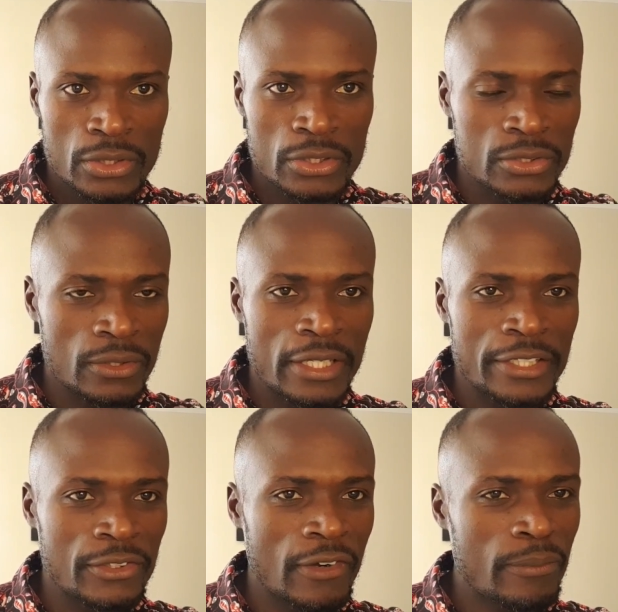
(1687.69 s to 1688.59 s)
It's not
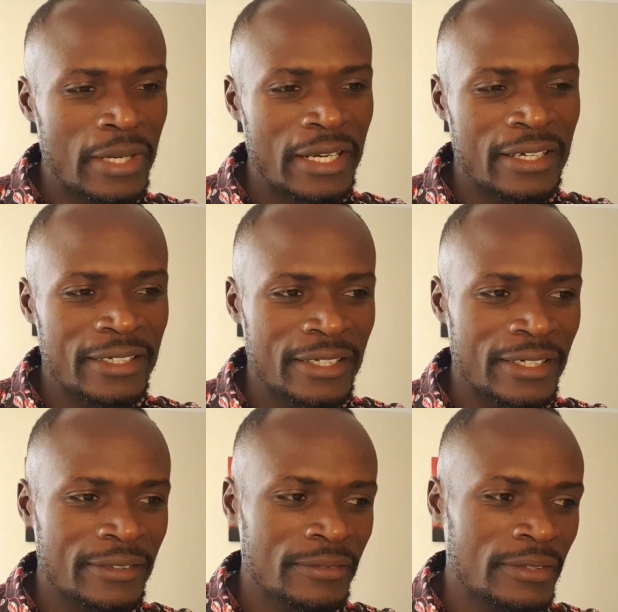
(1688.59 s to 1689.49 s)
like you have
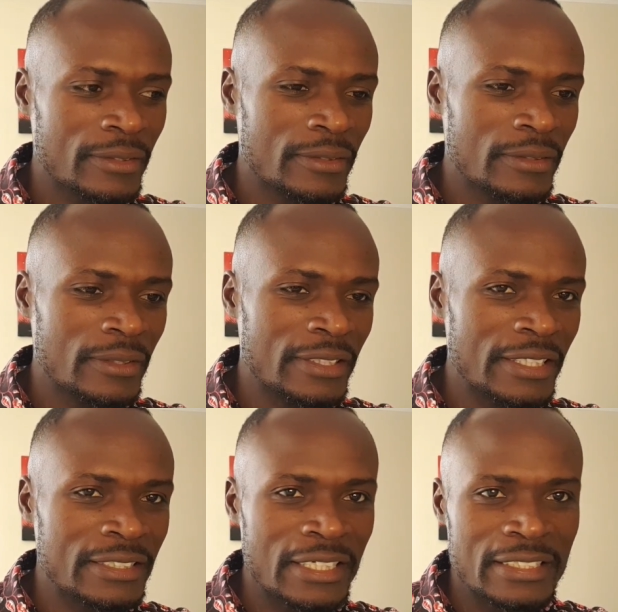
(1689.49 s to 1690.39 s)
malaria,
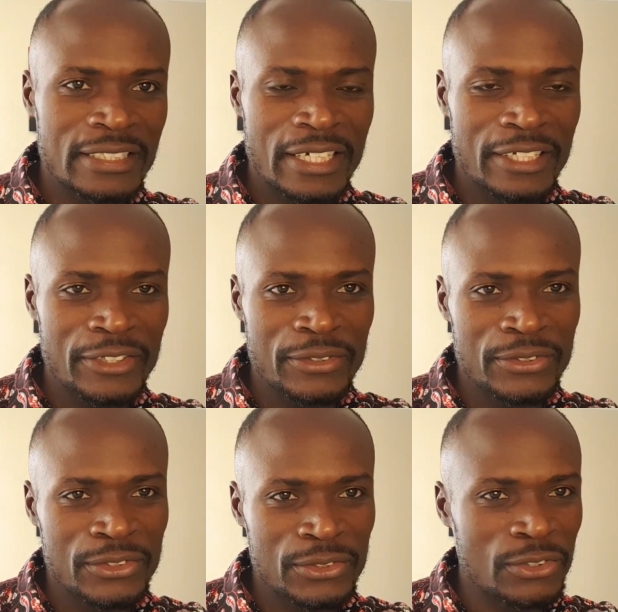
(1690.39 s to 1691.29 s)
yet I tell you
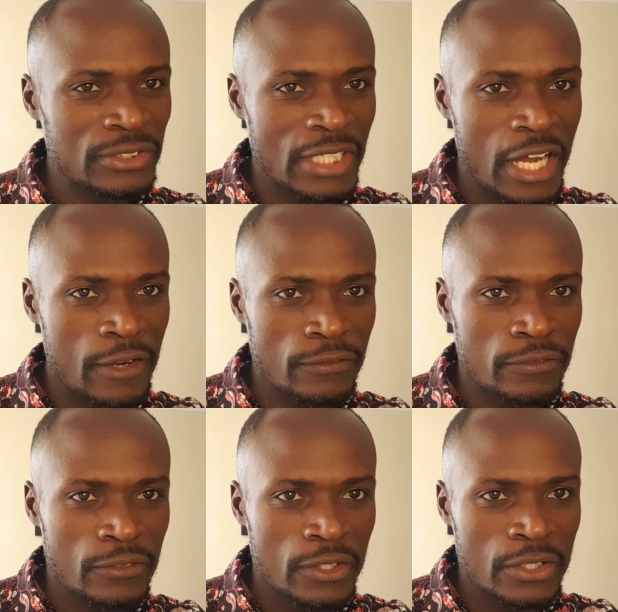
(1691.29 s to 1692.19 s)
you don't have.
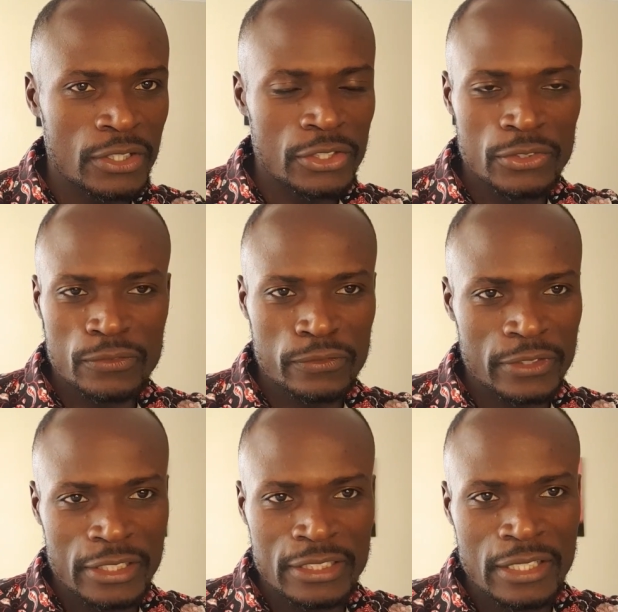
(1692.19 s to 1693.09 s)
You've
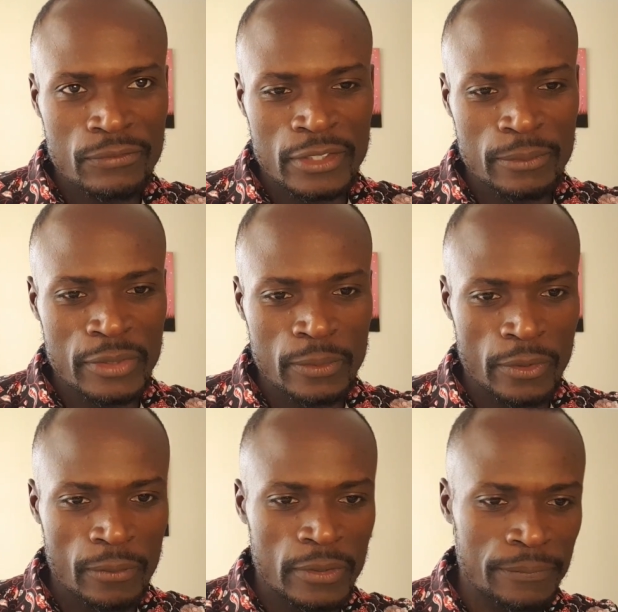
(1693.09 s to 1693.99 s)
created a very big
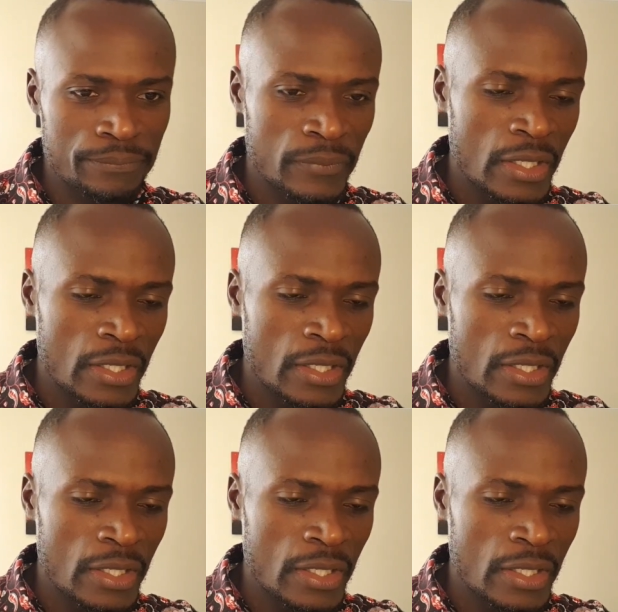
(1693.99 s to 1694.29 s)
problem.